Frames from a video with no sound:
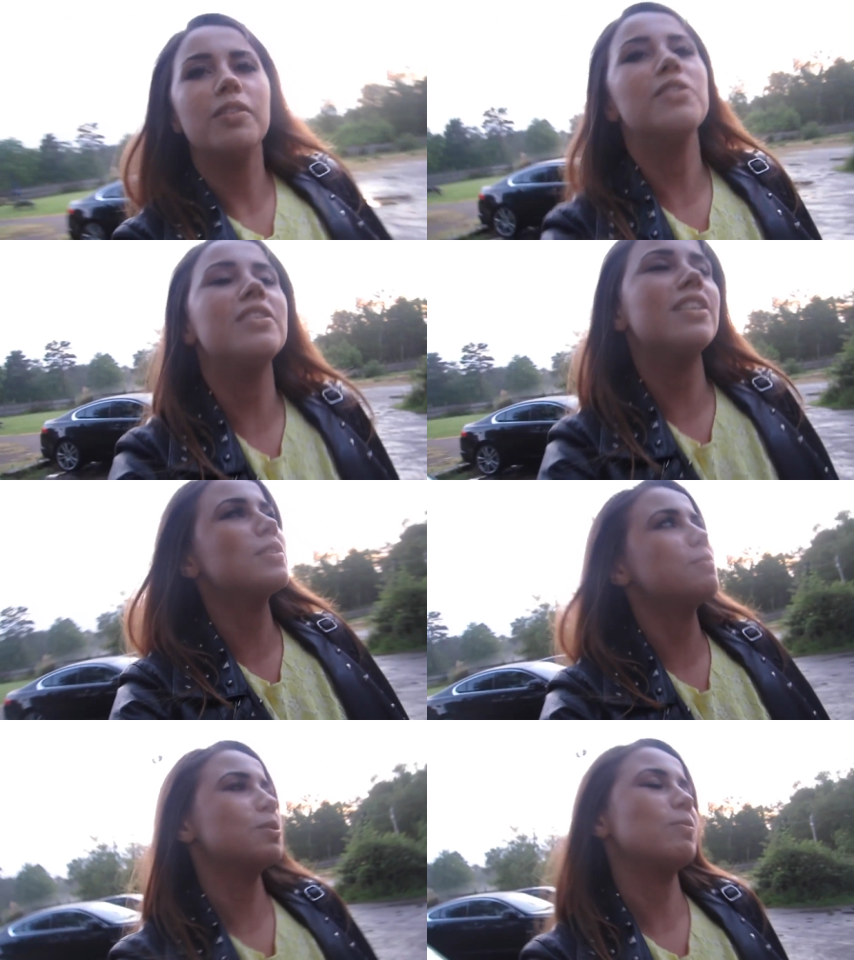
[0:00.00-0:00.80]
Well, your dad
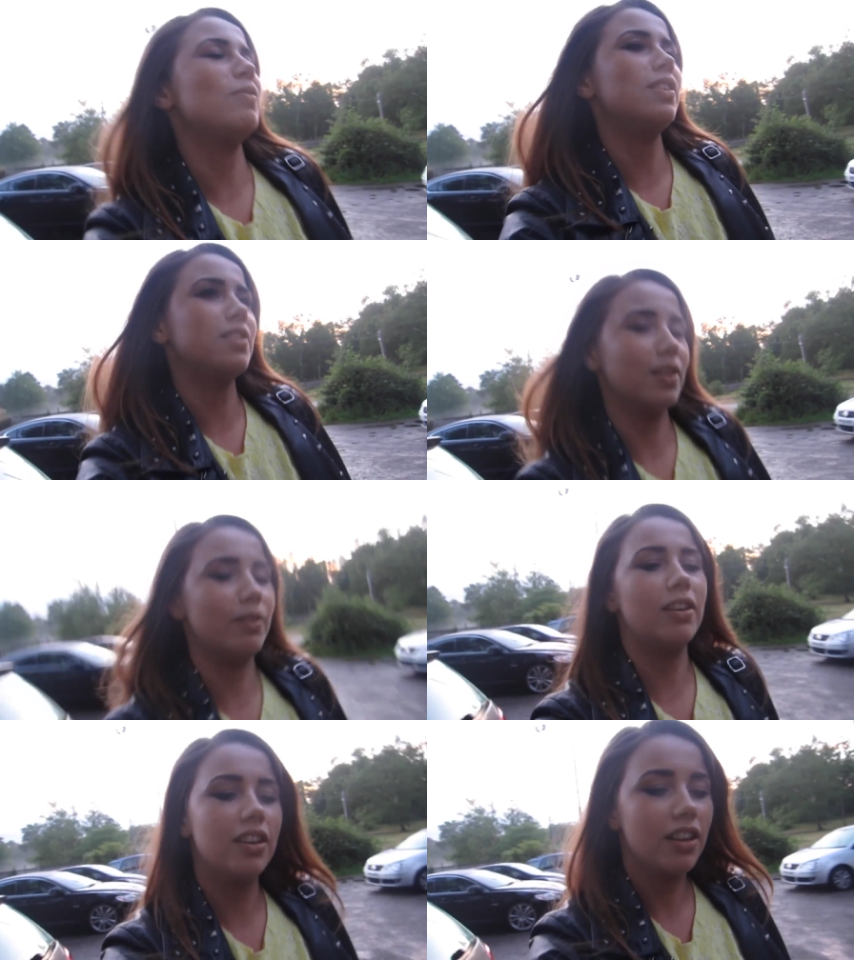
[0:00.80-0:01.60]
doesn't watch my videos
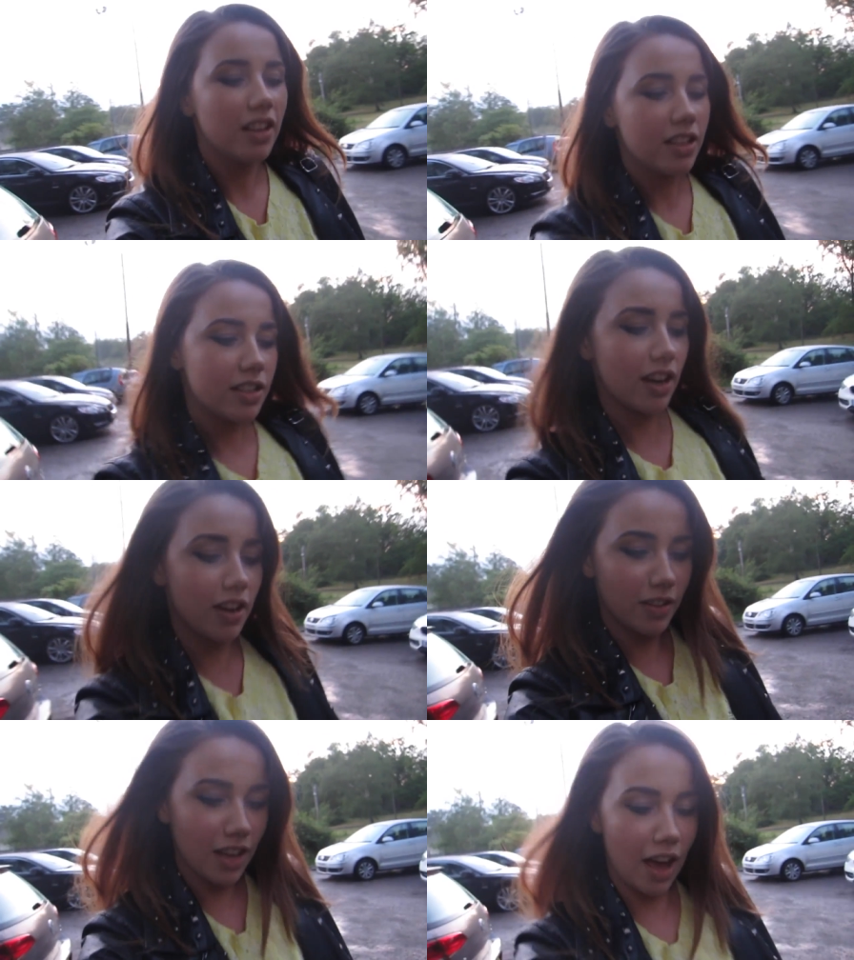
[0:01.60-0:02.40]
anyway.
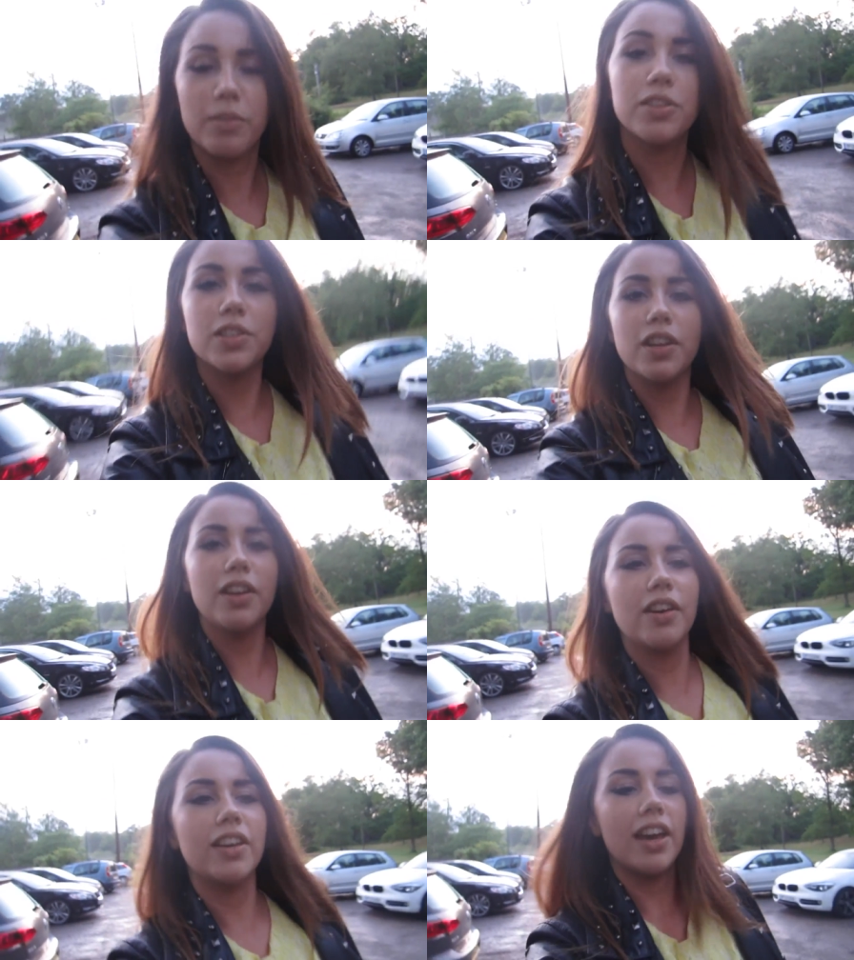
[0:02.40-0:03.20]
So yeah, we're just going to
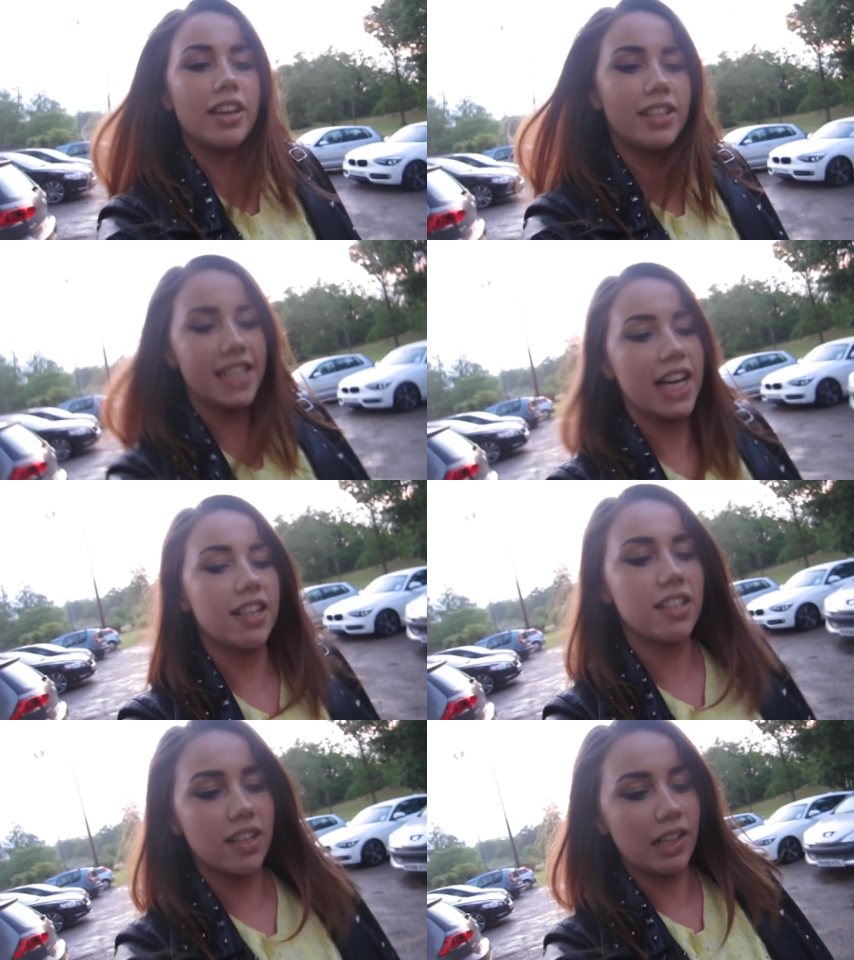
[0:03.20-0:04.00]
go get his
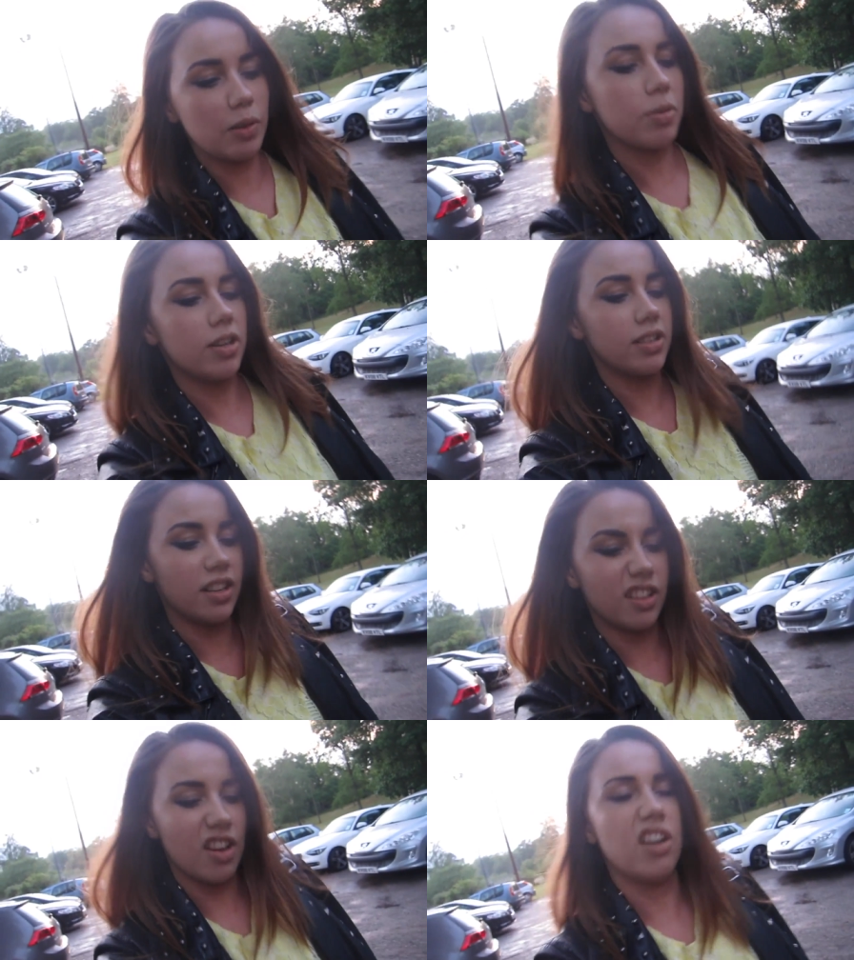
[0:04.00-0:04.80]
dad a little present
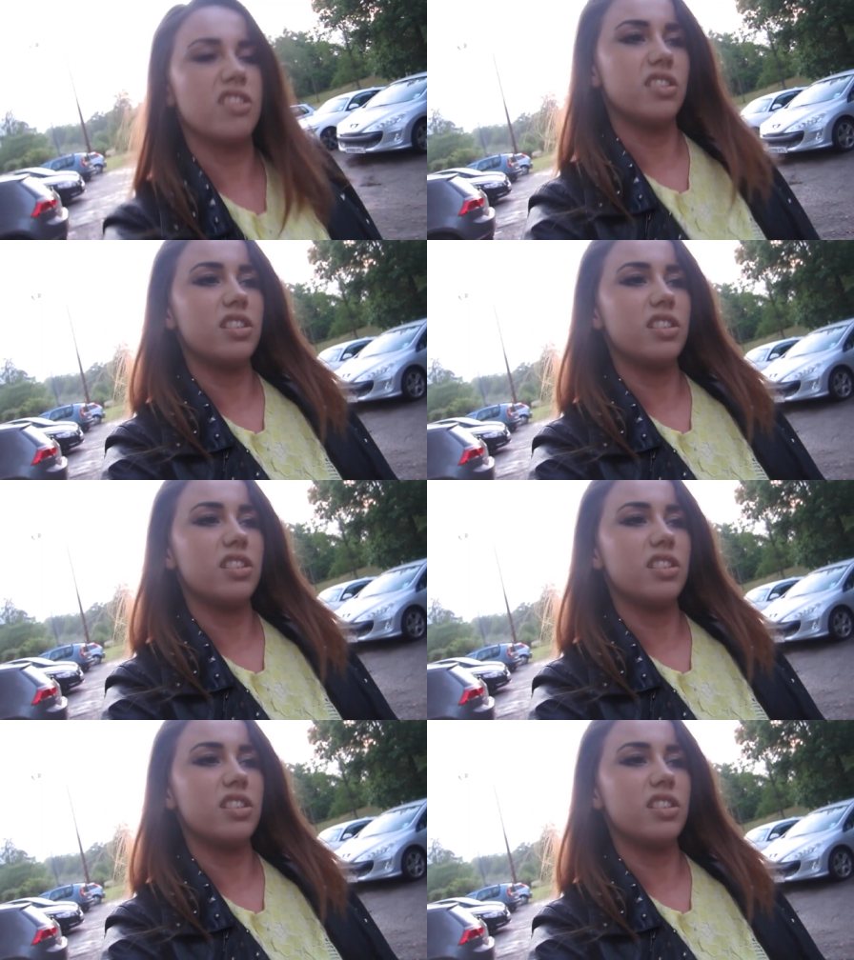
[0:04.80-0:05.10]
and card and